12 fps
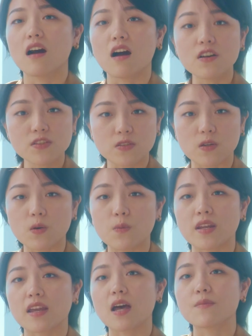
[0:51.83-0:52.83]
Also,
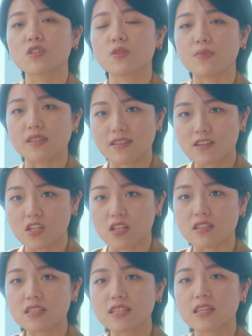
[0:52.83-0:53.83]
when it comes to
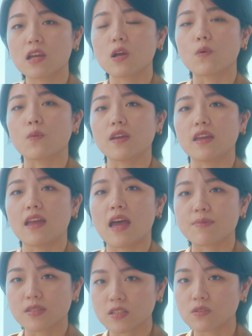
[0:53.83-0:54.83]
positions, we
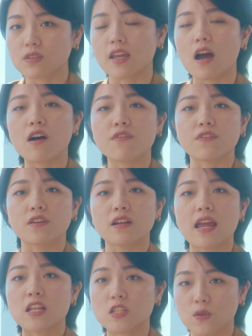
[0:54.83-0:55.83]
absolutely offer
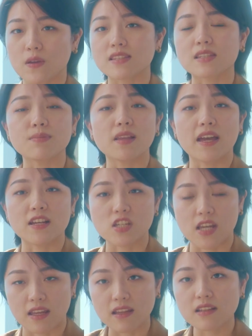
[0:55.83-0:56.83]
end-to-end supply
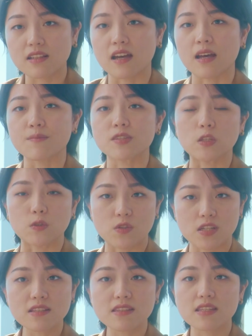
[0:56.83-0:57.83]
chain
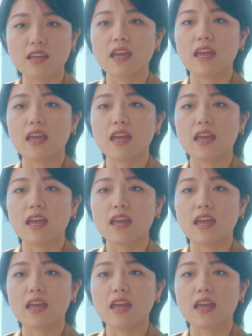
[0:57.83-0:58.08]
solutions.